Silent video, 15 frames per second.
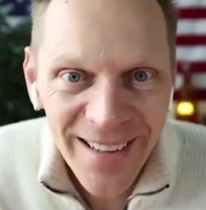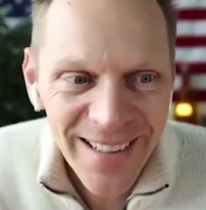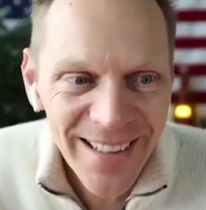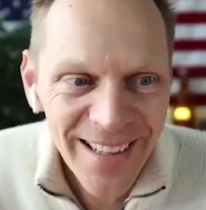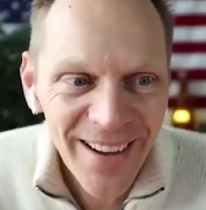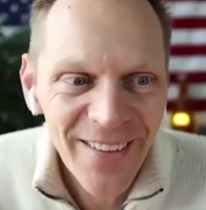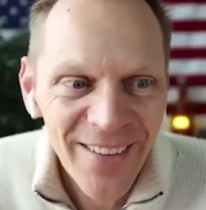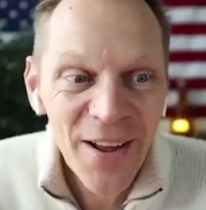you
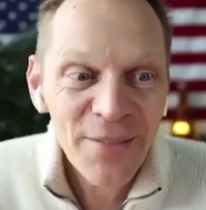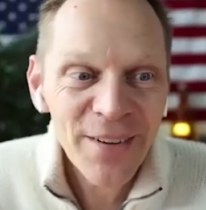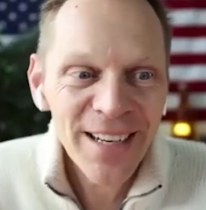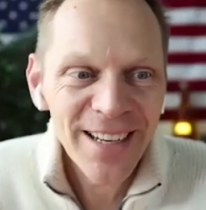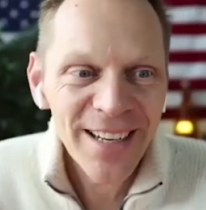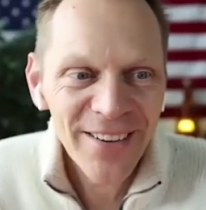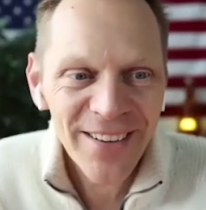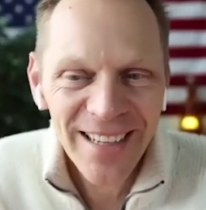know nobody
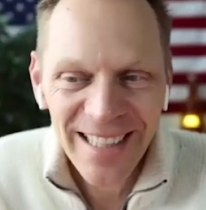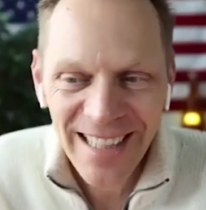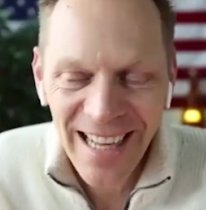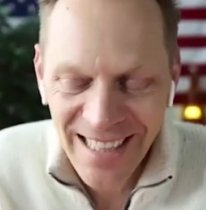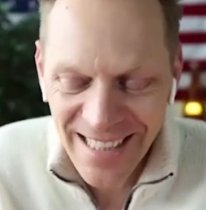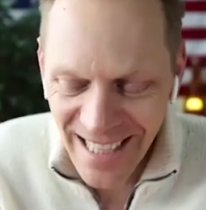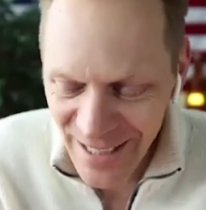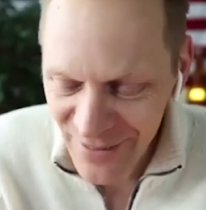knew it at that
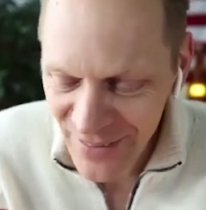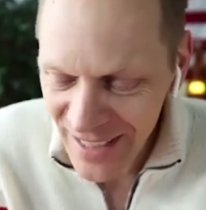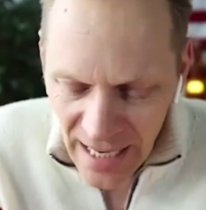time